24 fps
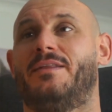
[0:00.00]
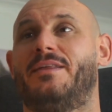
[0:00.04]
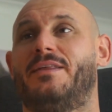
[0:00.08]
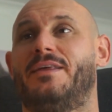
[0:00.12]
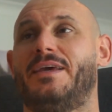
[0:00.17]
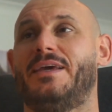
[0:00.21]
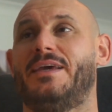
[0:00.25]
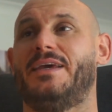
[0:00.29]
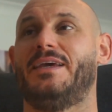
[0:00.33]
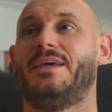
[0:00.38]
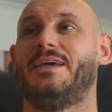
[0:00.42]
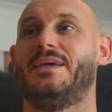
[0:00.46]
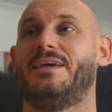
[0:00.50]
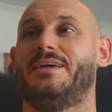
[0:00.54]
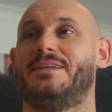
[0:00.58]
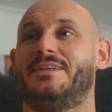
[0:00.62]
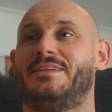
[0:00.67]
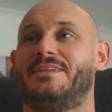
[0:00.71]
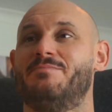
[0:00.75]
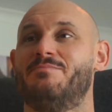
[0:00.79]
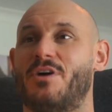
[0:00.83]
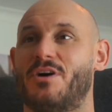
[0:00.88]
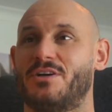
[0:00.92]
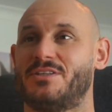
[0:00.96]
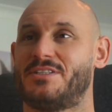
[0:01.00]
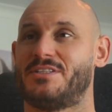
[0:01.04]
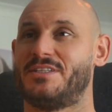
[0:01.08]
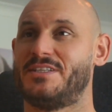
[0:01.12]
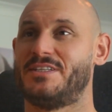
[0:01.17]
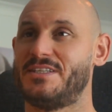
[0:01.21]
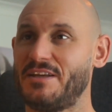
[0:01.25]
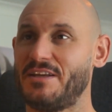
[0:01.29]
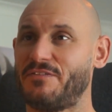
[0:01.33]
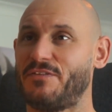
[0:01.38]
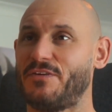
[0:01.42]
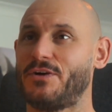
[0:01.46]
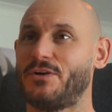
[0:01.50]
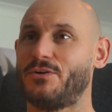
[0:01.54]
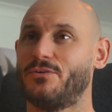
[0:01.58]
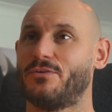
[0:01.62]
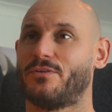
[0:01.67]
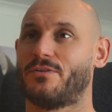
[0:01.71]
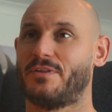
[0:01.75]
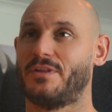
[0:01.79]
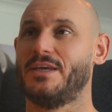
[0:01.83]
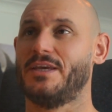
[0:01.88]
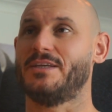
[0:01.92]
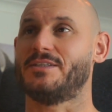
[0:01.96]
the most
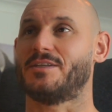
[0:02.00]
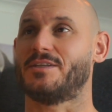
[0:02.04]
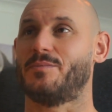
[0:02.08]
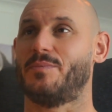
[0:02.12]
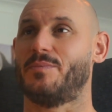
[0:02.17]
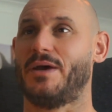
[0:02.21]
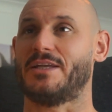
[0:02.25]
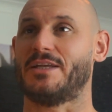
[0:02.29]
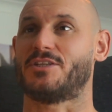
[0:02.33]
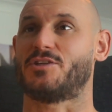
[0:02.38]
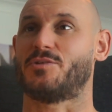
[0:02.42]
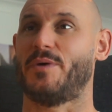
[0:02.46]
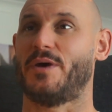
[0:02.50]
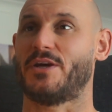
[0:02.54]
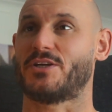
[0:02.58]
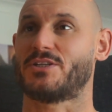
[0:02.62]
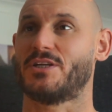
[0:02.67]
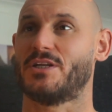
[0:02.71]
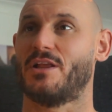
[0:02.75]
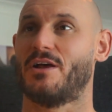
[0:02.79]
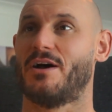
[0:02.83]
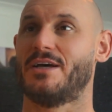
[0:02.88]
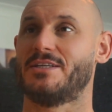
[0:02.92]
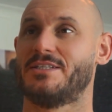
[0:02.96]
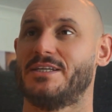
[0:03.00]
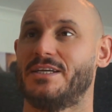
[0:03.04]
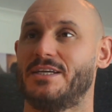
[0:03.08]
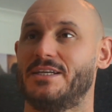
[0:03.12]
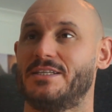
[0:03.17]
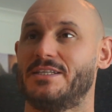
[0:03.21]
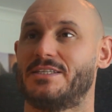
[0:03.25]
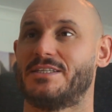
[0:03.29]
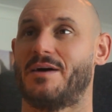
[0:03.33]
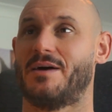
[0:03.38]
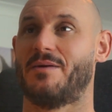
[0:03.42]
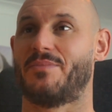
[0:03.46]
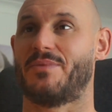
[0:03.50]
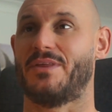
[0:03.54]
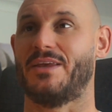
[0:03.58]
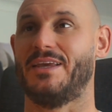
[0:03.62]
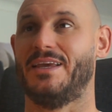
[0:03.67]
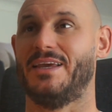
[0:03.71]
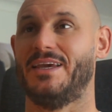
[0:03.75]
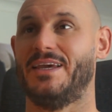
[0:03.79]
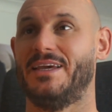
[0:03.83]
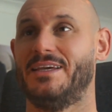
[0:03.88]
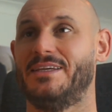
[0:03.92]
difficult things about specializing in something